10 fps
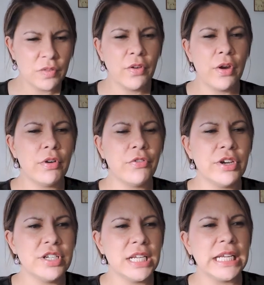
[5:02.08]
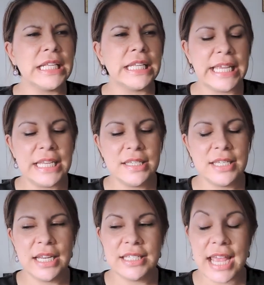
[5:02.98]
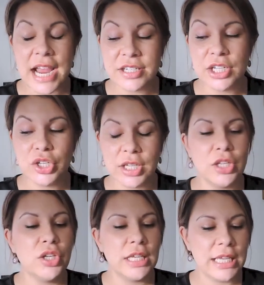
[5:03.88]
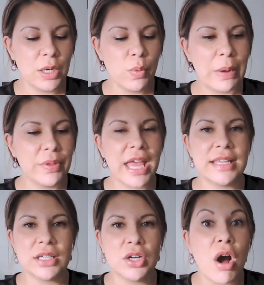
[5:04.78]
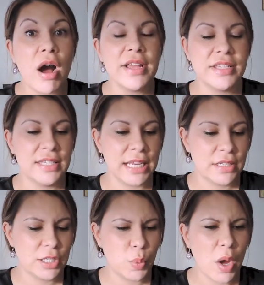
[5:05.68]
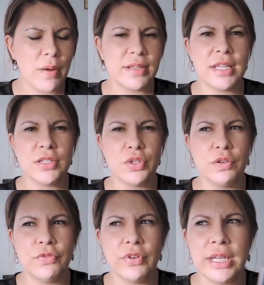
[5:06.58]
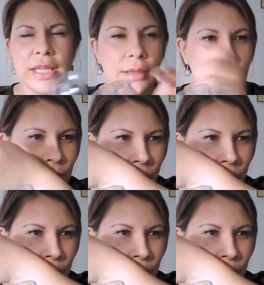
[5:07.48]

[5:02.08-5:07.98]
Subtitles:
sort of a refreshing, clean scent. It's actually, you could get away with it as a guy's scent as well. It's that sort of really,